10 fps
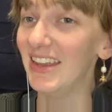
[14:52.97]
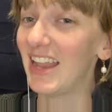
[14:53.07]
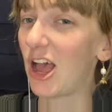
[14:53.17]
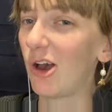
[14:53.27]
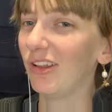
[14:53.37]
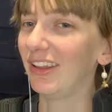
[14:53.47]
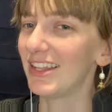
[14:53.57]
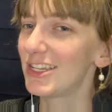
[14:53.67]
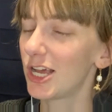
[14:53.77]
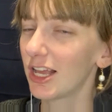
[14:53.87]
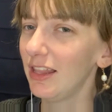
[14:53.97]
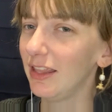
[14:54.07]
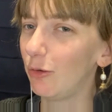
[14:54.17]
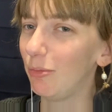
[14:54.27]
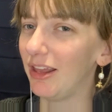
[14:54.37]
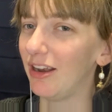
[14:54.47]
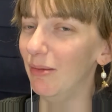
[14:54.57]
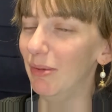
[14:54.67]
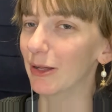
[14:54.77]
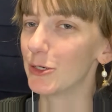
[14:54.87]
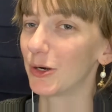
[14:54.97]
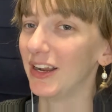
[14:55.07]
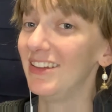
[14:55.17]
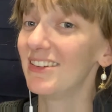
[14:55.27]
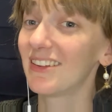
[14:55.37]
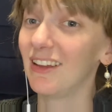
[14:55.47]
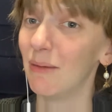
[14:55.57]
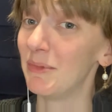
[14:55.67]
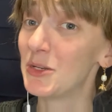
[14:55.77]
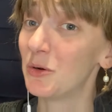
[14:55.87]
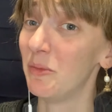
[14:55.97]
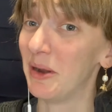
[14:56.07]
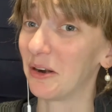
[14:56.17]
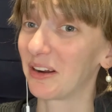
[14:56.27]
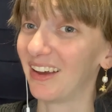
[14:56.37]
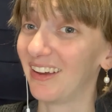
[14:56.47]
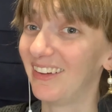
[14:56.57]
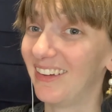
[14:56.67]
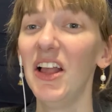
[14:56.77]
Now, let's talk a little bit about trains coming to America.